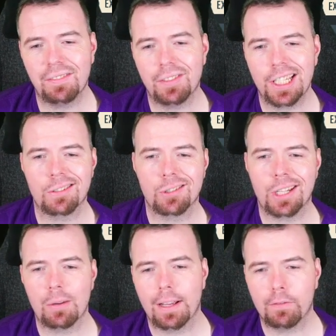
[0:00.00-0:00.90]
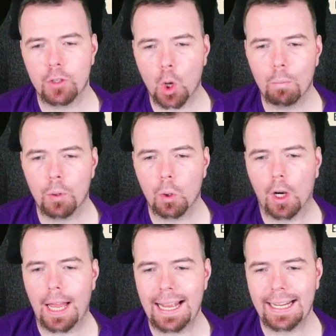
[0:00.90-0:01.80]
video. Today we have Noble
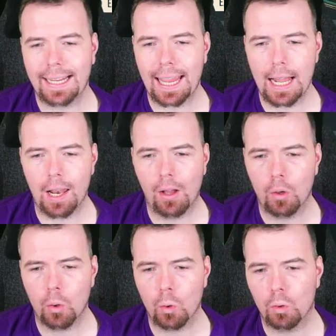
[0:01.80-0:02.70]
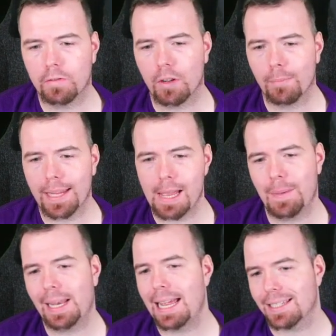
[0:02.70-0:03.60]
Okello from the
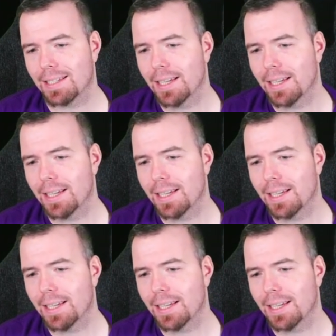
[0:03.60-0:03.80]
MLS.